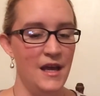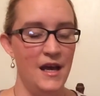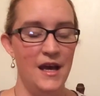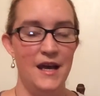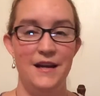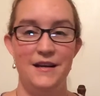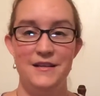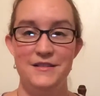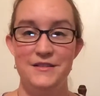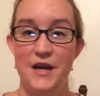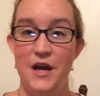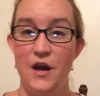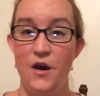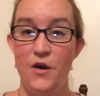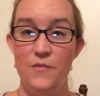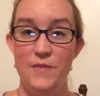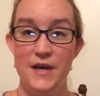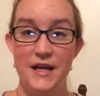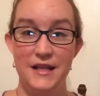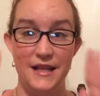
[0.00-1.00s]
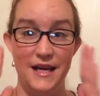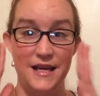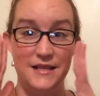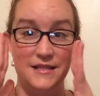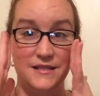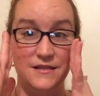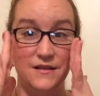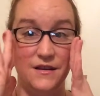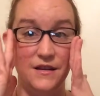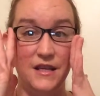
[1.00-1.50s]
And also, I hope my
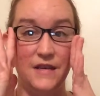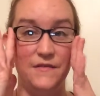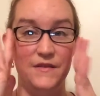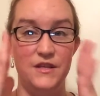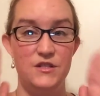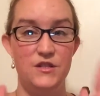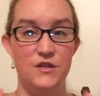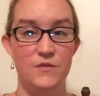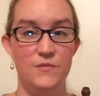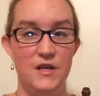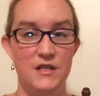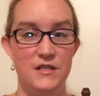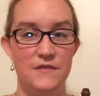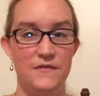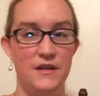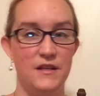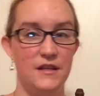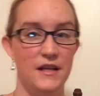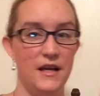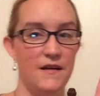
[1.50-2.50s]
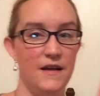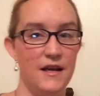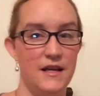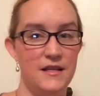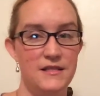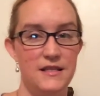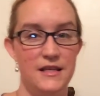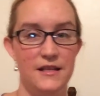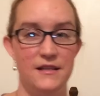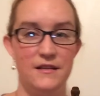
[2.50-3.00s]
glasses aren't giving too much of a glare. I
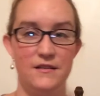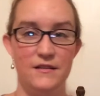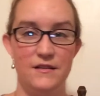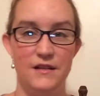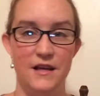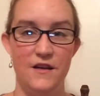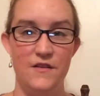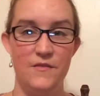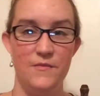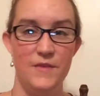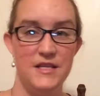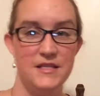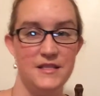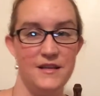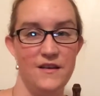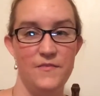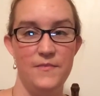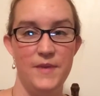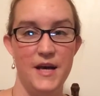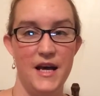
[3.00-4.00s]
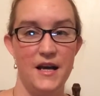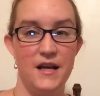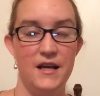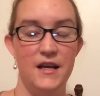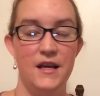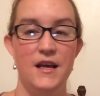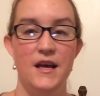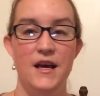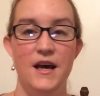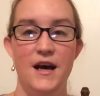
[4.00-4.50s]
can see a little glare of myself back
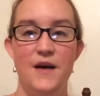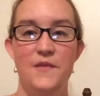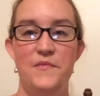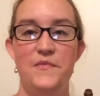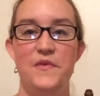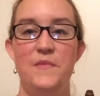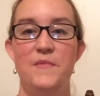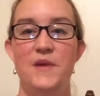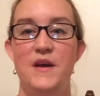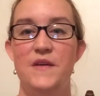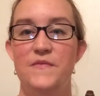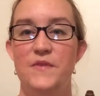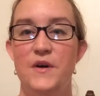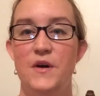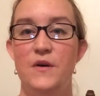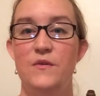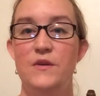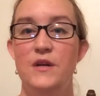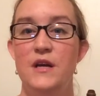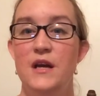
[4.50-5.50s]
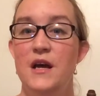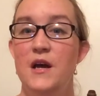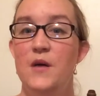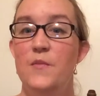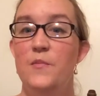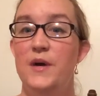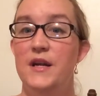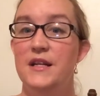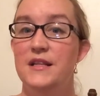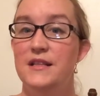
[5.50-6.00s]
from my phone.
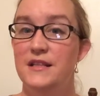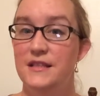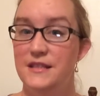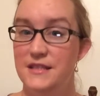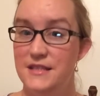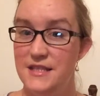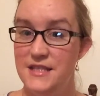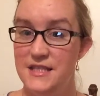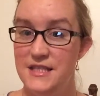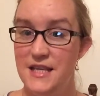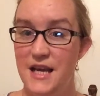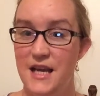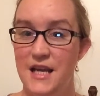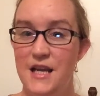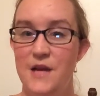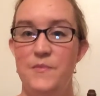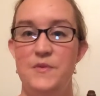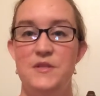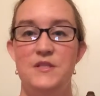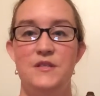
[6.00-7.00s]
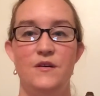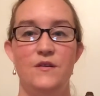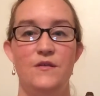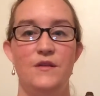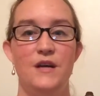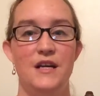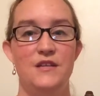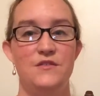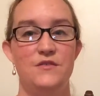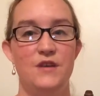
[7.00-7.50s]
But the second episode,
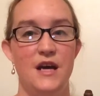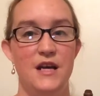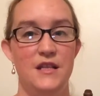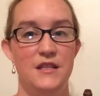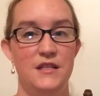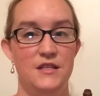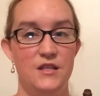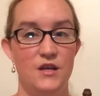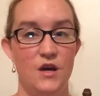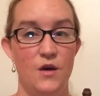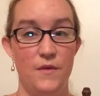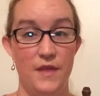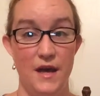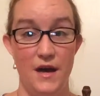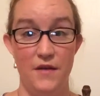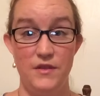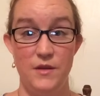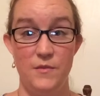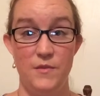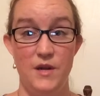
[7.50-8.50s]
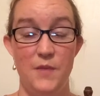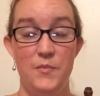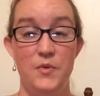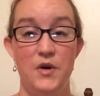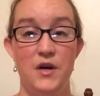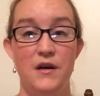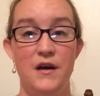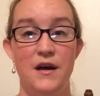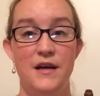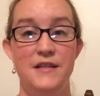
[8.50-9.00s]
I tried to go without them, and I
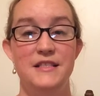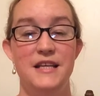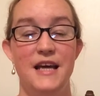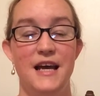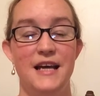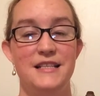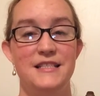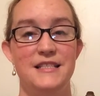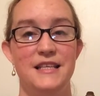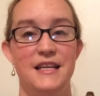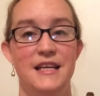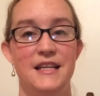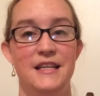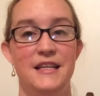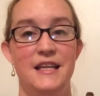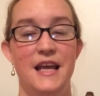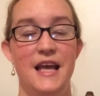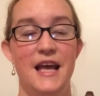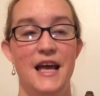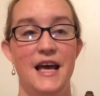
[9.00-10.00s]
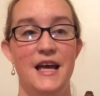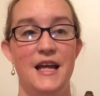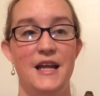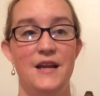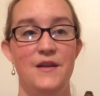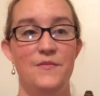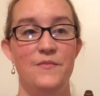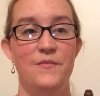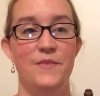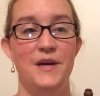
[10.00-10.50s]
put contacts in,
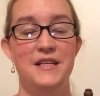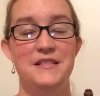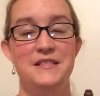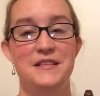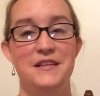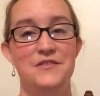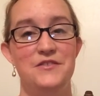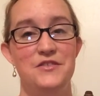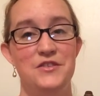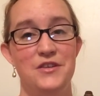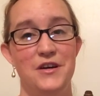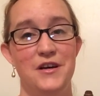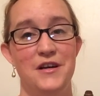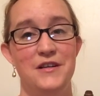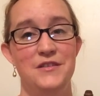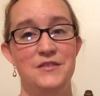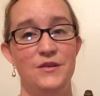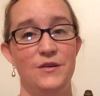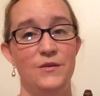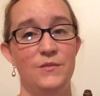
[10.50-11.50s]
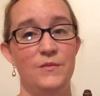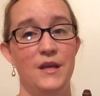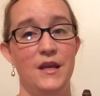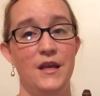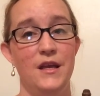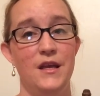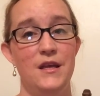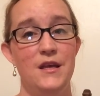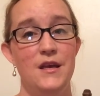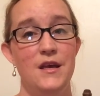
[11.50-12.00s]
and my son Sean told
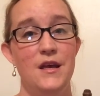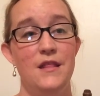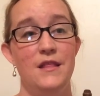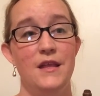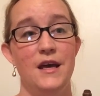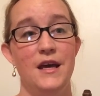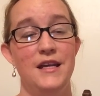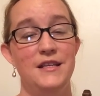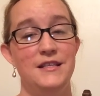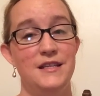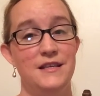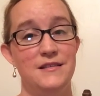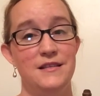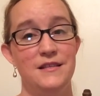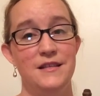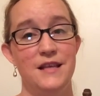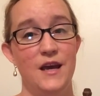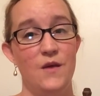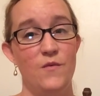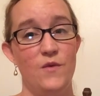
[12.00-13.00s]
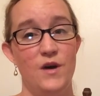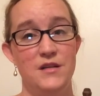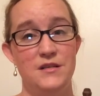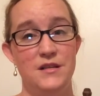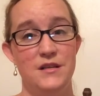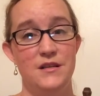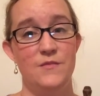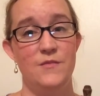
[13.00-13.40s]
me that he doesn't like watching the